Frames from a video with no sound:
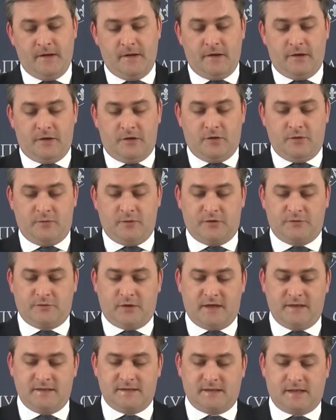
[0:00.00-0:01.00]
Human
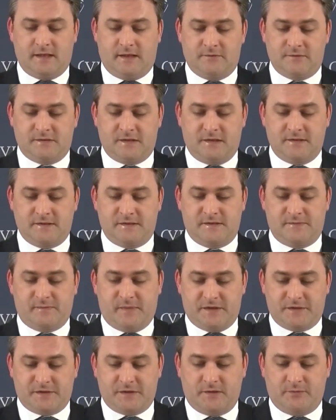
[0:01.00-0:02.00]
Rights Council's
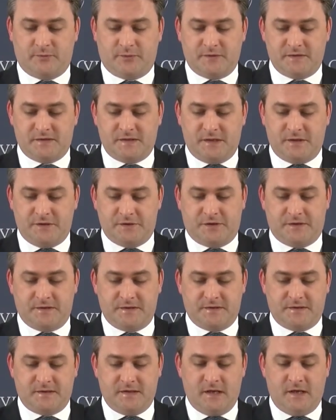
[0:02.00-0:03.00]
special
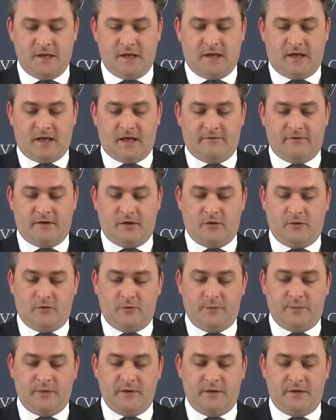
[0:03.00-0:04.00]
procedures have an
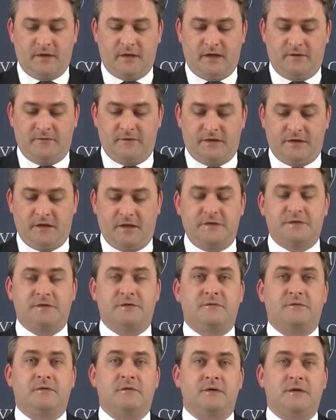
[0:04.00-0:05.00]
open
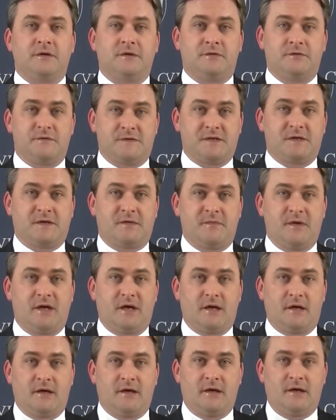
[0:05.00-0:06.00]
invitation to
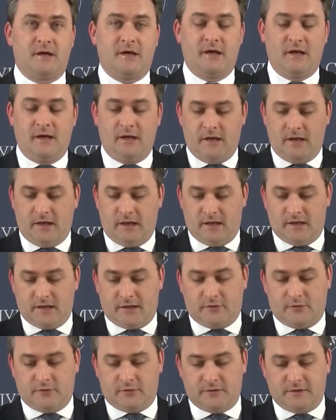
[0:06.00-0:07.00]
Serbia, in
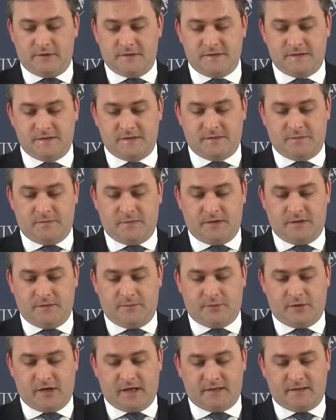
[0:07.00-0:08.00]
accordance with the
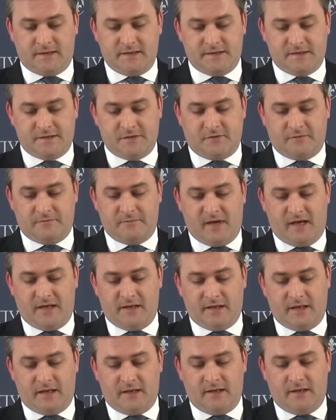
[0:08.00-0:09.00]
practice of
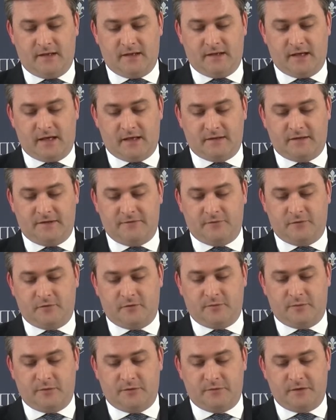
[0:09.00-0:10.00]
maintaining active
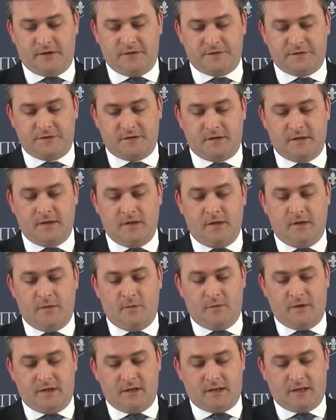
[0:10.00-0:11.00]
cooperation
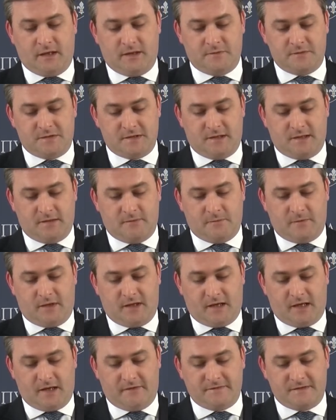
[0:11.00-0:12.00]
with the Council. We
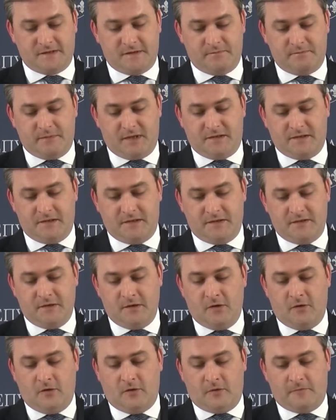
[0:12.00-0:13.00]
have submitted
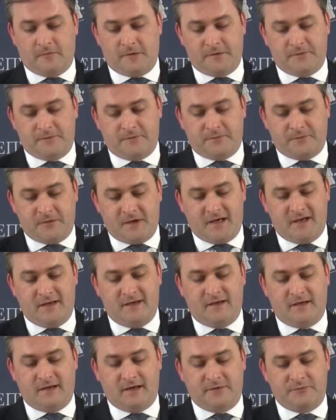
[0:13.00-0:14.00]
over
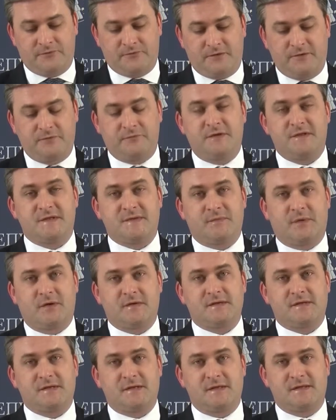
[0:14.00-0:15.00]
300
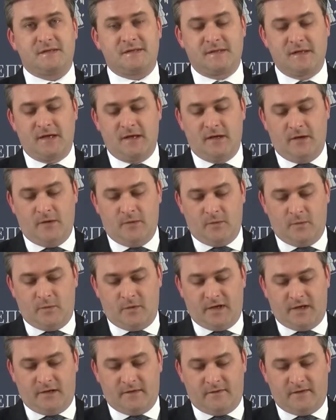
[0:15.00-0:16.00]
responses
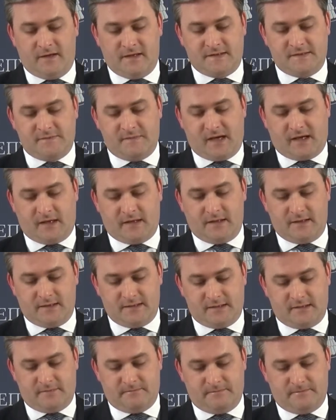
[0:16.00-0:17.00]
within this
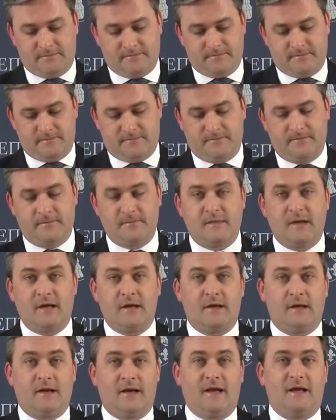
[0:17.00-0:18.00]
mechanism.
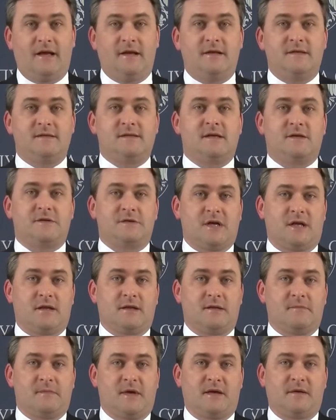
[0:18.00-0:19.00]
Ladies and
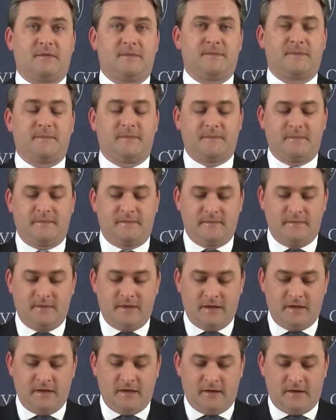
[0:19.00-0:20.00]
gentlemen,
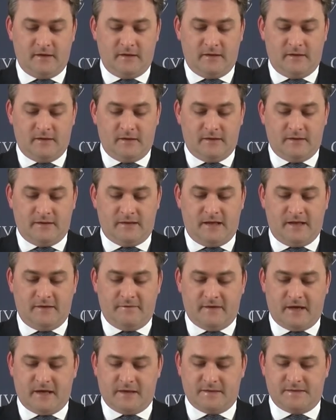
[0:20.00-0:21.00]
the
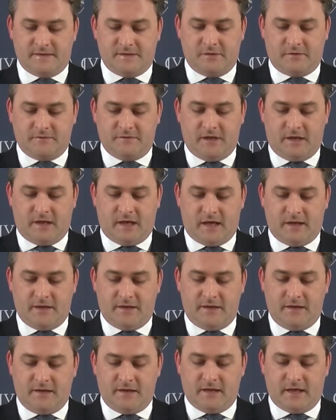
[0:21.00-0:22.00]
events of the
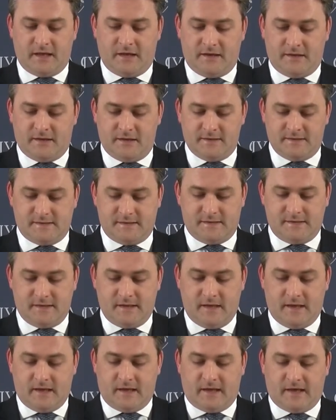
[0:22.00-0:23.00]
1990s
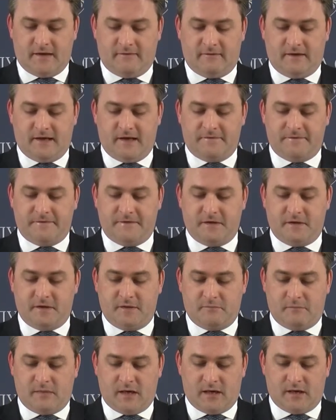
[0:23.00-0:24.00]
have left a
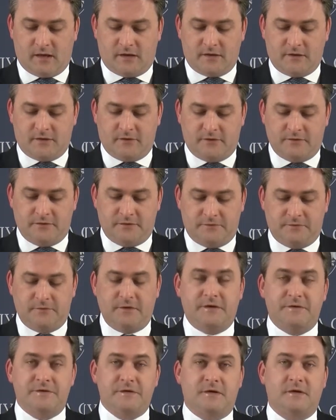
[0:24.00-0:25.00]
mark on the
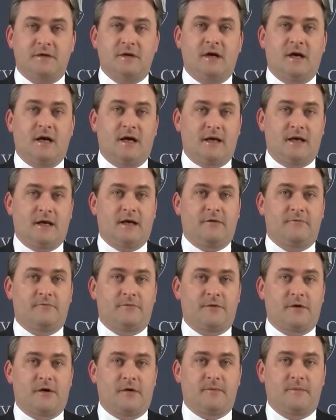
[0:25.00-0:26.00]
region I come
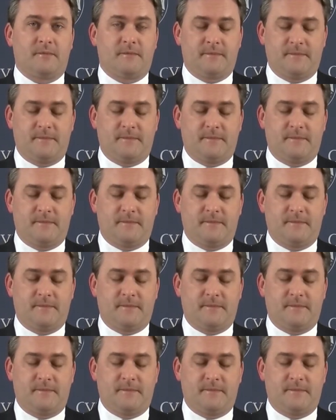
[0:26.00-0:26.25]
from.